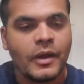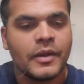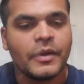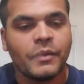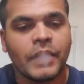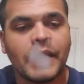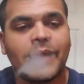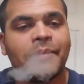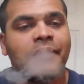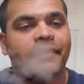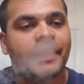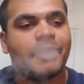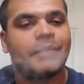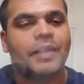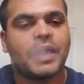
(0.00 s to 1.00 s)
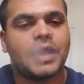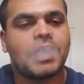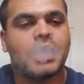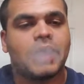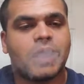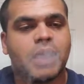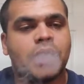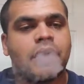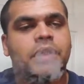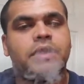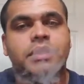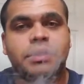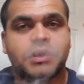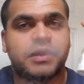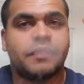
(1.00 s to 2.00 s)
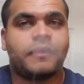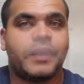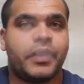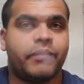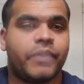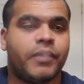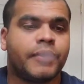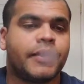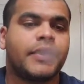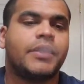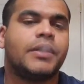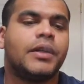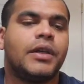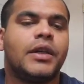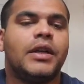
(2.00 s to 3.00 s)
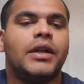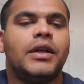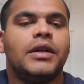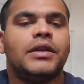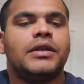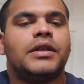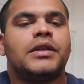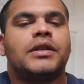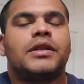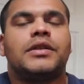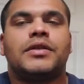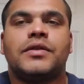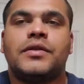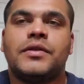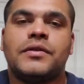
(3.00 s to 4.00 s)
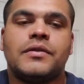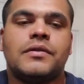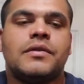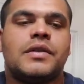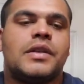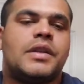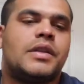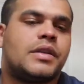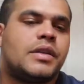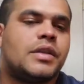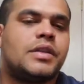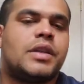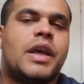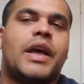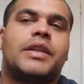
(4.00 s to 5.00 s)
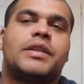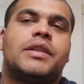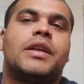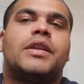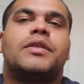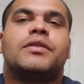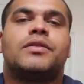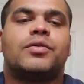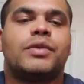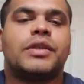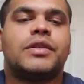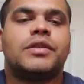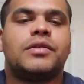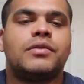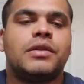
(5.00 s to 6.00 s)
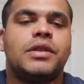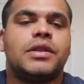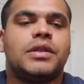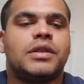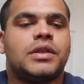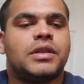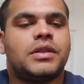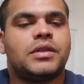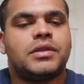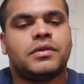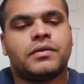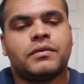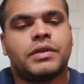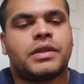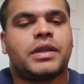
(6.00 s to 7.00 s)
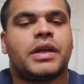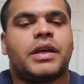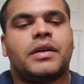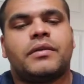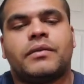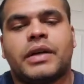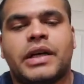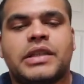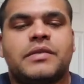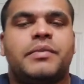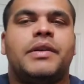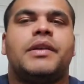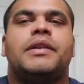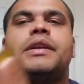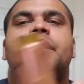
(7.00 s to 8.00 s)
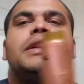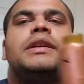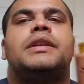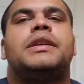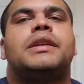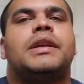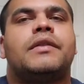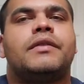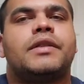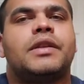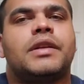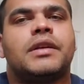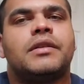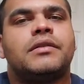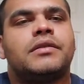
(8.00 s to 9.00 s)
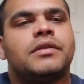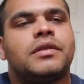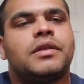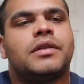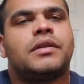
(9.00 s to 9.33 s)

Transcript: The one I've been vaping on a lot is the Fambrosia, just because it adds another twist to it with that raspberry in it and everything else.